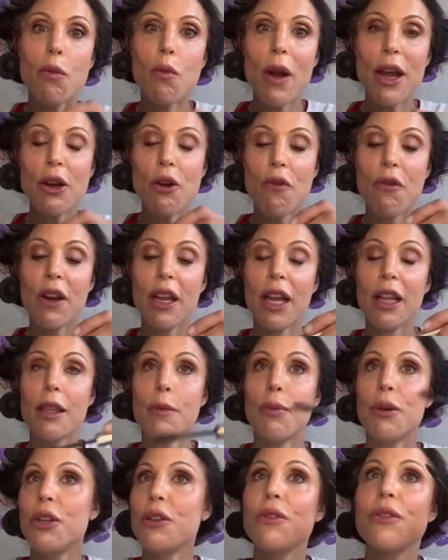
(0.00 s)
went over to get the
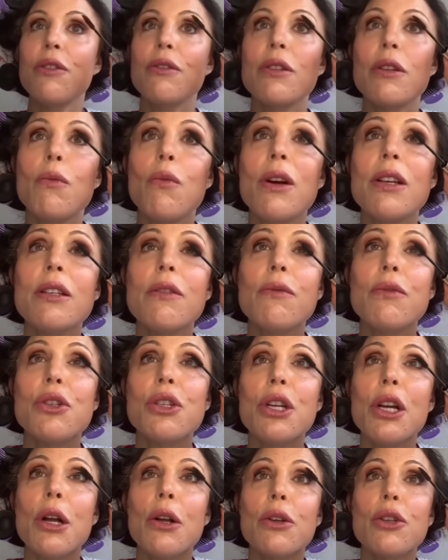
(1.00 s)
producers. It wasn't
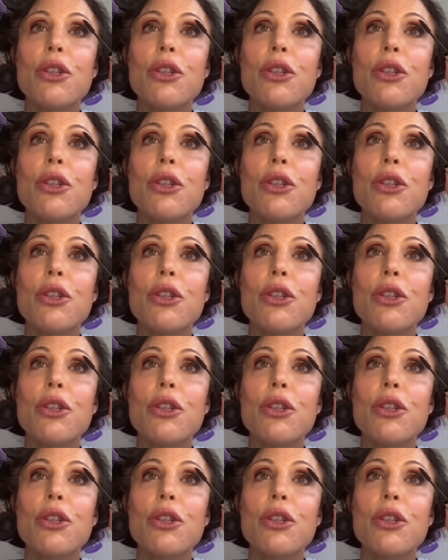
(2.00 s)
Jill.